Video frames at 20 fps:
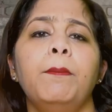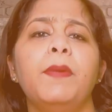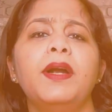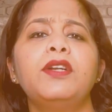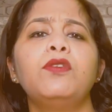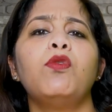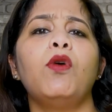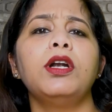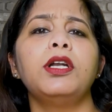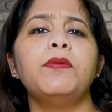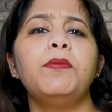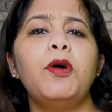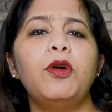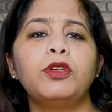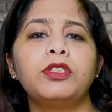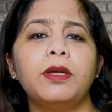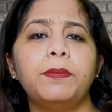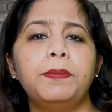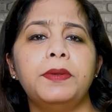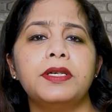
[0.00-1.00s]
But what about
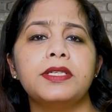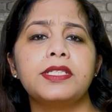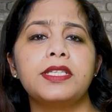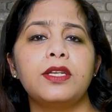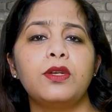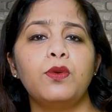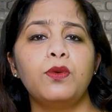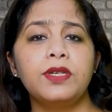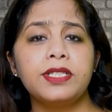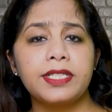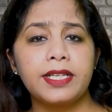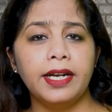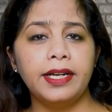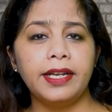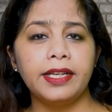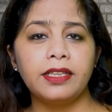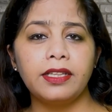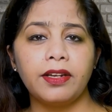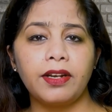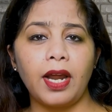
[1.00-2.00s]
the person who is
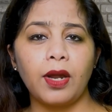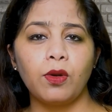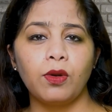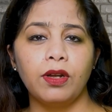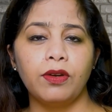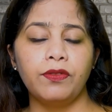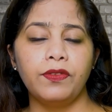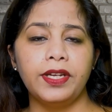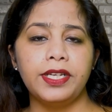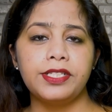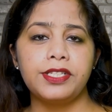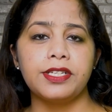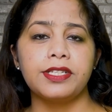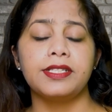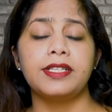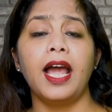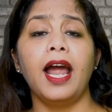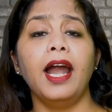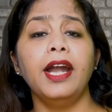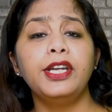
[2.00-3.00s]
getting the regular wages
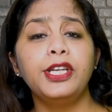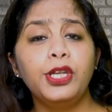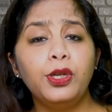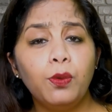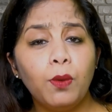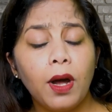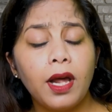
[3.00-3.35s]
and you